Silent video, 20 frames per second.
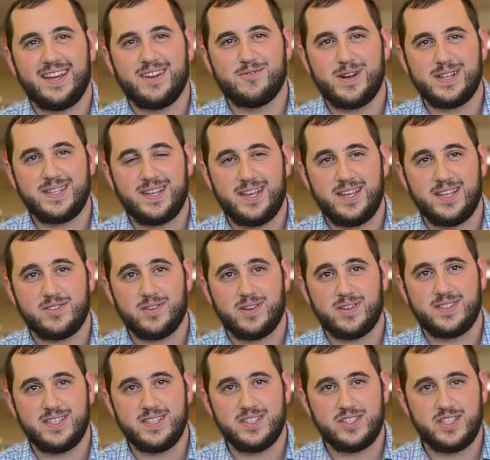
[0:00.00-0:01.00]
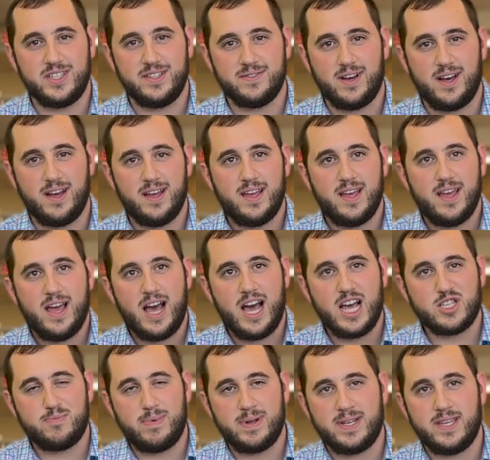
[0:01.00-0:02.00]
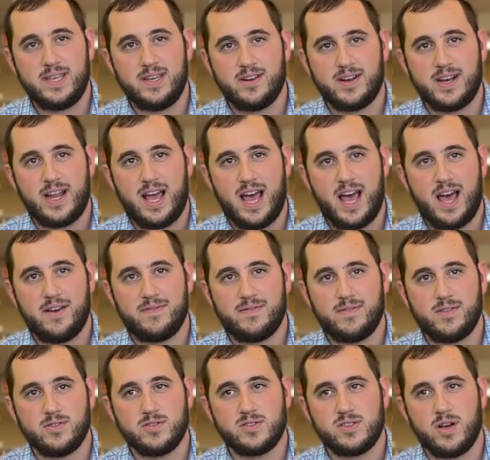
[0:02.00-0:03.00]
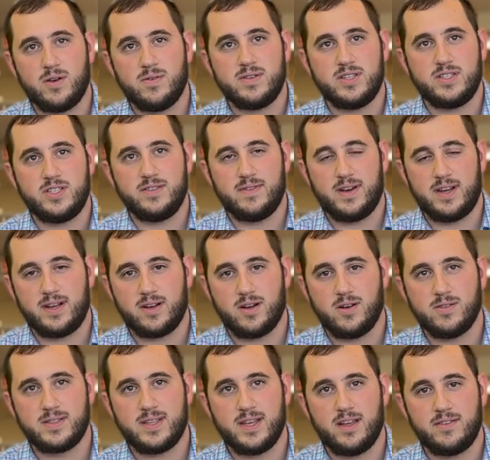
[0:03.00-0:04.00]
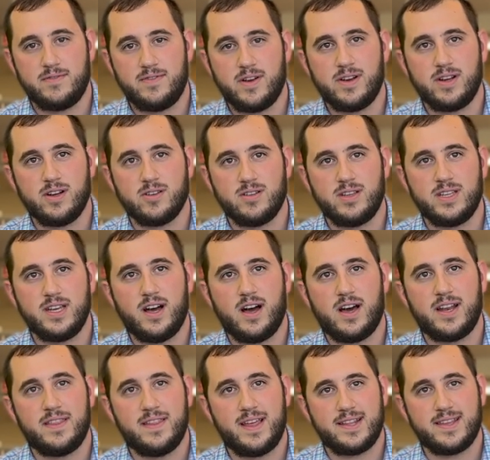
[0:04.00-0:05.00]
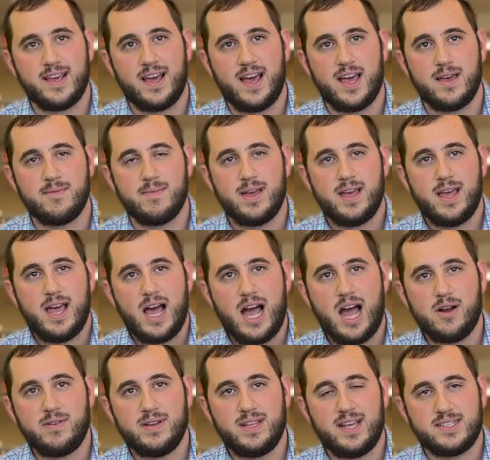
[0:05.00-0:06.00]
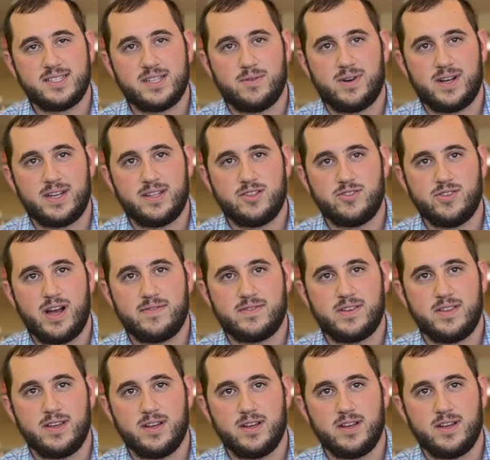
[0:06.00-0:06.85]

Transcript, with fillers: went to Israel to yeshiva. I spent a year and a half or so in yeshiva at Kotel and very early on in that time I realized I wanted to draft to the